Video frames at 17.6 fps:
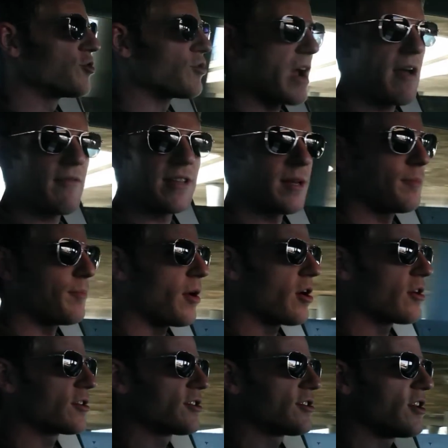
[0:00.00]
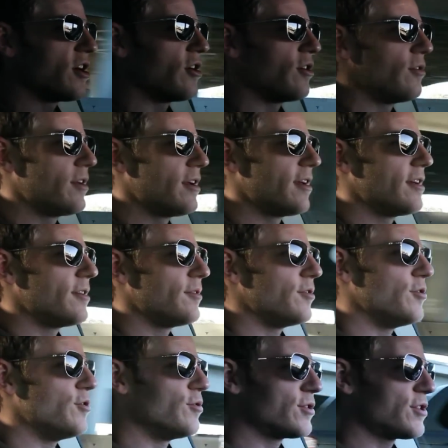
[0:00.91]
drive it to Barstow,
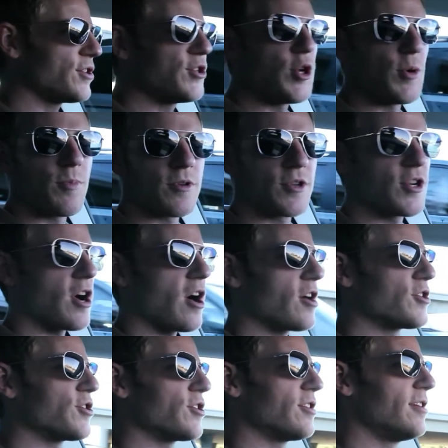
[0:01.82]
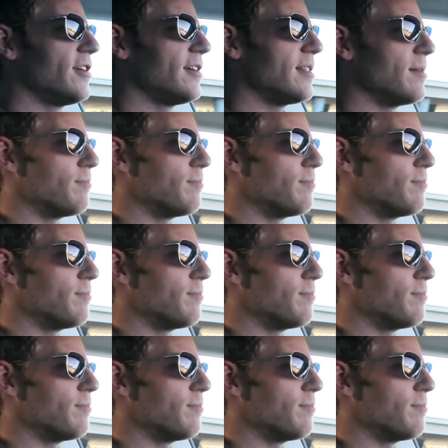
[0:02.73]
use the supercharger,